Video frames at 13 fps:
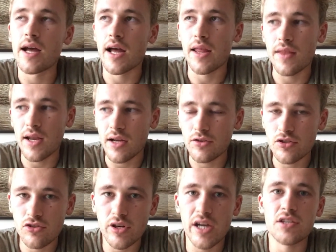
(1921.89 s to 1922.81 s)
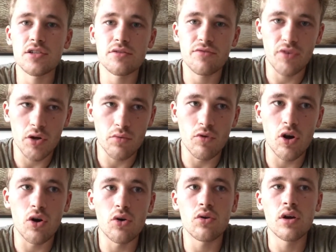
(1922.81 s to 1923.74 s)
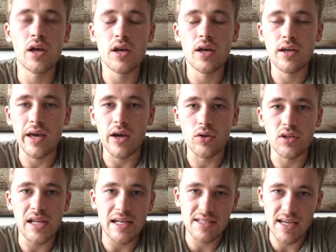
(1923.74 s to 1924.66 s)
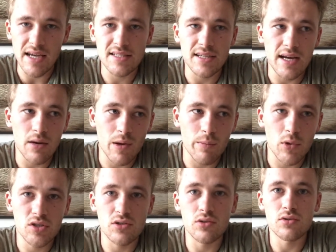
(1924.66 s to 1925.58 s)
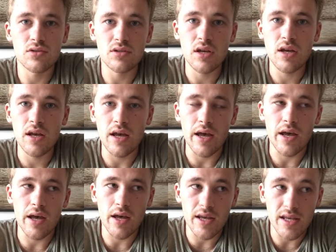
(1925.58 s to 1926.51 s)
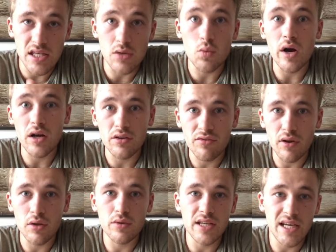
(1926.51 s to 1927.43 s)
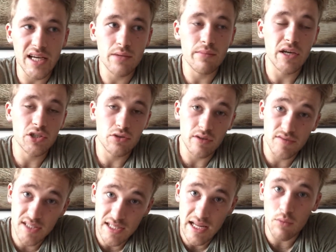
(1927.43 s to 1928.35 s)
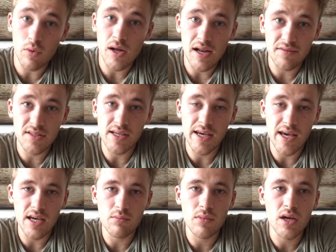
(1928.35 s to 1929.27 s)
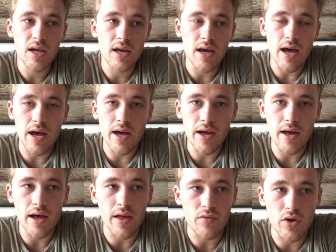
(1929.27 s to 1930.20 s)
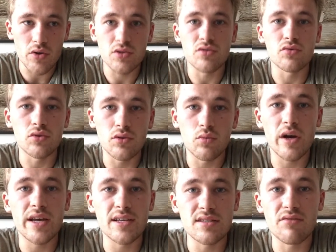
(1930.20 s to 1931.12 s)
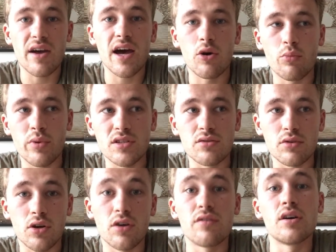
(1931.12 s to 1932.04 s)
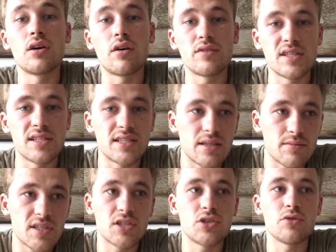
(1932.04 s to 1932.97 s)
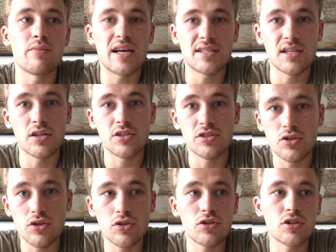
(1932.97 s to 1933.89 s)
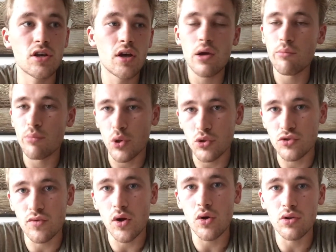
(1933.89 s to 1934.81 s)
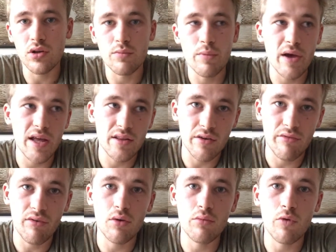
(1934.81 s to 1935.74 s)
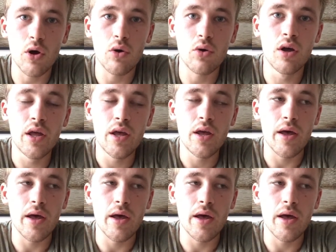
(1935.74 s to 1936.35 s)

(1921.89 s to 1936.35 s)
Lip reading: And then I'll stretch, foam roll, get all the lactic acid out my muscles, eat well the following day, make sure I've slept well after the game. And those are all ways of helping to recover. Obviously, deep tissue massage is good. Pulse roll could be better than a foam roll.